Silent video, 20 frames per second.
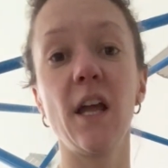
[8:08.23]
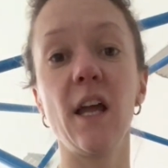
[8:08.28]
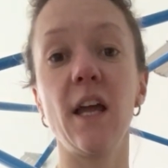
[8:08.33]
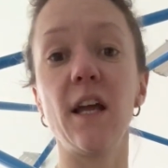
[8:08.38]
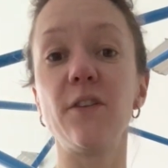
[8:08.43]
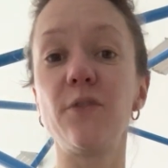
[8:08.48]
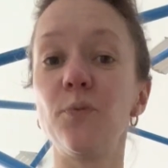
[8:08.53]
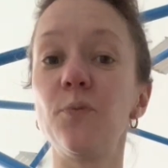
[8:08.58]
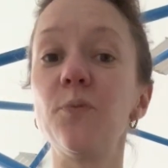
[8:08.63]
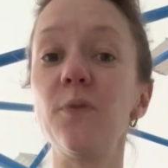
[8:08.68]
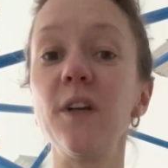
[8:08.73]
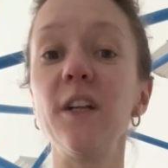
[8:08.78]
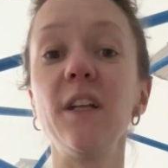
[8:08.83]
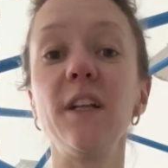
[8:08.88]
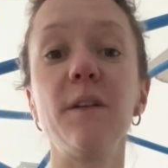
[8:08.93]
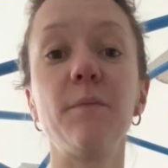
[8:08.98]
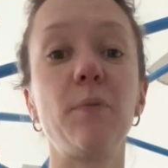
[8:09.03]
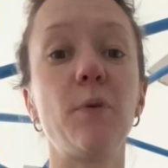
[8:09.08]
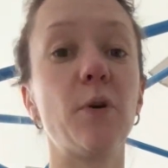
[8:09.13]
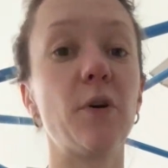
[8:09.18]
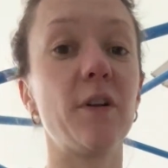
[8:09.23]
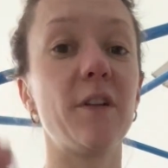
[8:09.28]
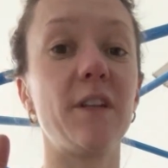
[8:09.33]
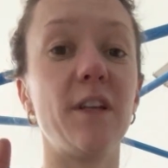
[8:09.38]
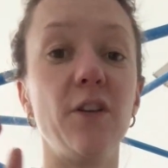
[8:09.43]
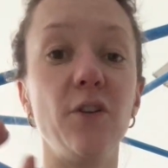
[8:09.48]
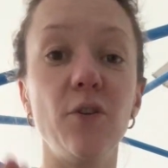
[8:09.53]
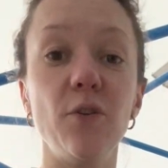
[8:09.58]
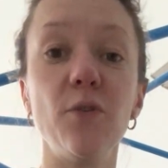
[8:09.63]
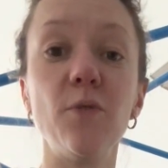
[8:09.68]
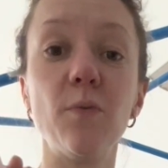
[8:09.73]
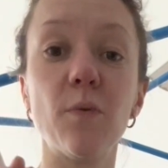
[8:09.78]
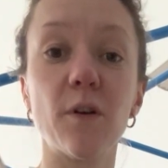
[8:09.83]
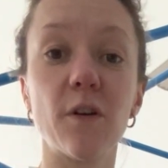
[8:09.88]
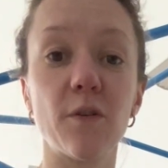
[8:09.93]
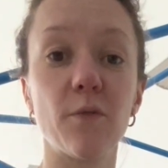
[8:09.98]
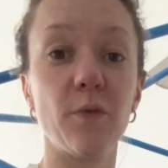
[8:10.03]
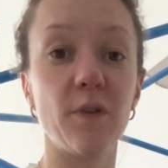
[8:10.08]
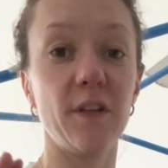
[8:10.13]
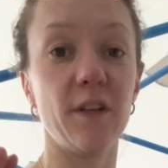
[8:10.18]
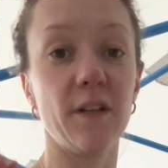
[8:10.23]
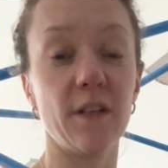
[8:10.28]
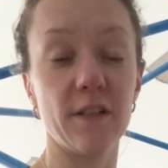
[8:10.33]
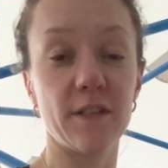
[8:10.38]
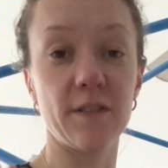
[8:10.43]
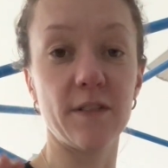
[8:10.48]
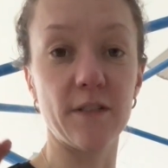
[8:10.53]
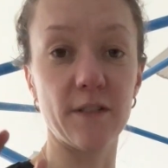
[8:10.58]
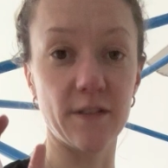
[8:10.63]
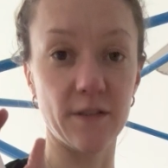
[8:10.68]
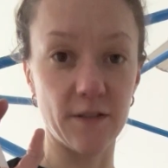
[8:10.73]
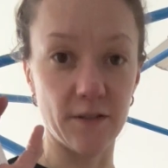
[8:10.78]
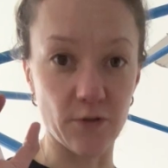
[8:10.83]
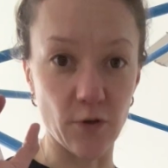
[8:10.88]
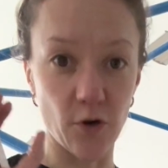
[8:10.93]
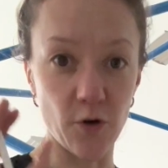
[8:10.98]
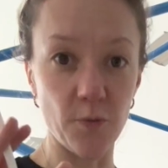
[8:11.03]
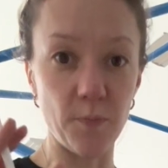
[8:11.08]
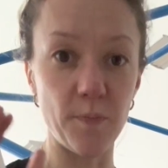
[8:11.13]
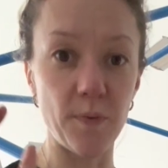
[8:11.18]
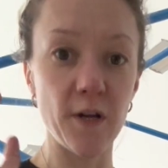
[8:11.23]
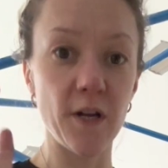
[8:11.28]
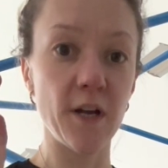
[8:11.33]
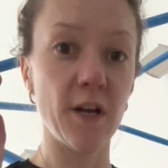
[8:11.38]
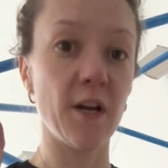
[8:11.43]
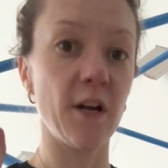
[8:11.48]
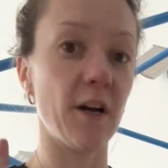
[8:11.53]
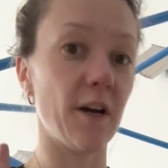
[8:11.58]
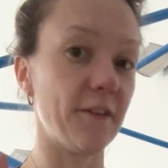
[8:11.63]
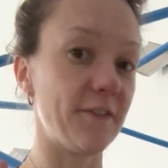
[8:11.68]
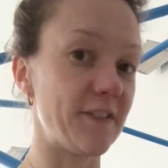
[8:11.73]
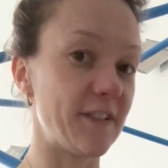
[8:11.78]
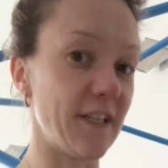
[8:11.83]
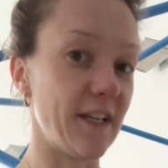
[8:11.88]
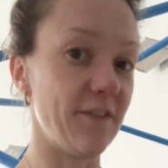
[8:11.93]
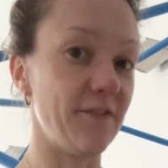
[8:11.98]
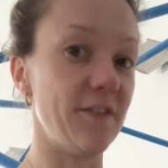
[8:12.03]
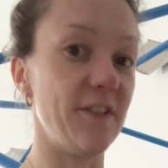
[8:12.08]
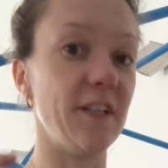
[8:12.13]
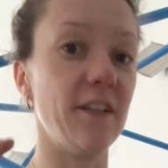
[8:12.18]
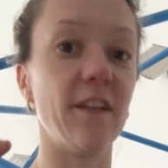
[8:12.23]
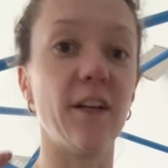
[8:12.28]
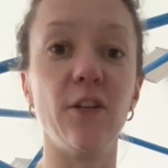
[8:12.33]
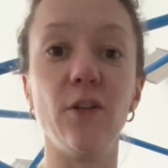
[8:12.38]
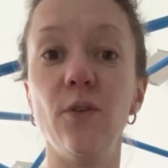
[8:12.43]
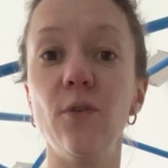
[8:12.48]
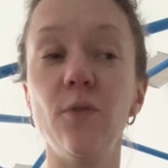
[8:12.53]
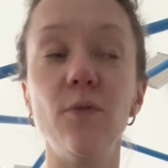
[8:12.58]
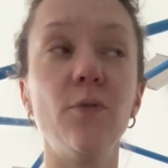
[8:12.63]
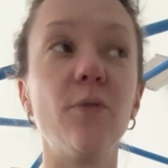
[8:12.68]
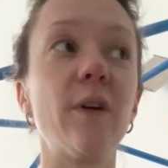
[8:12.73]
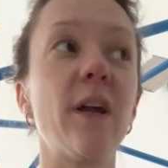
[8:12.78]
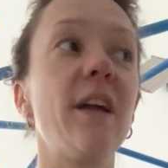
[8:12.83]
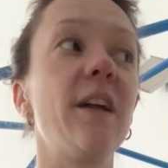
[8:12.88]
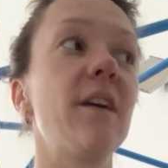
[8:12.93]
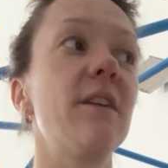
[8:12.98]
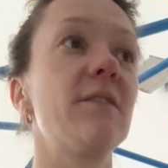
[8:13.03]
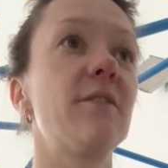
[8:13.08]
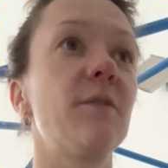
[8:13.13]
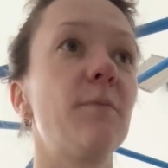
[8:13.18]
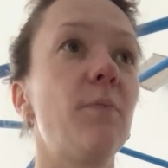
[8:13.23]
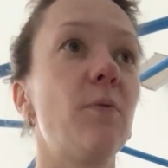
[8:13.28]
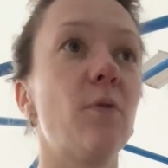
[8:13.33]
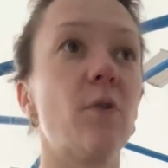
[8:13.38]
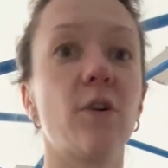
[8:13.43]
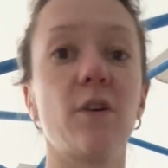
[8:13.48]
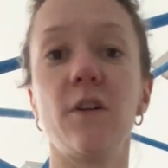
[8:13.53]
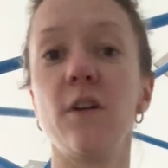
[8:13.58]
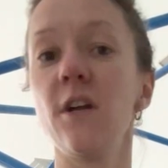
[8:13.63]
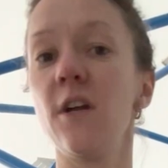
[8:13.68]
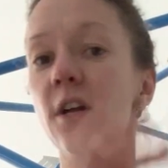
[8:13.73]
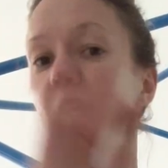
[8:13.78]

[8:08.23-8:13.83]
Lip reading: it's really important that you work within this scope of safety that you can support.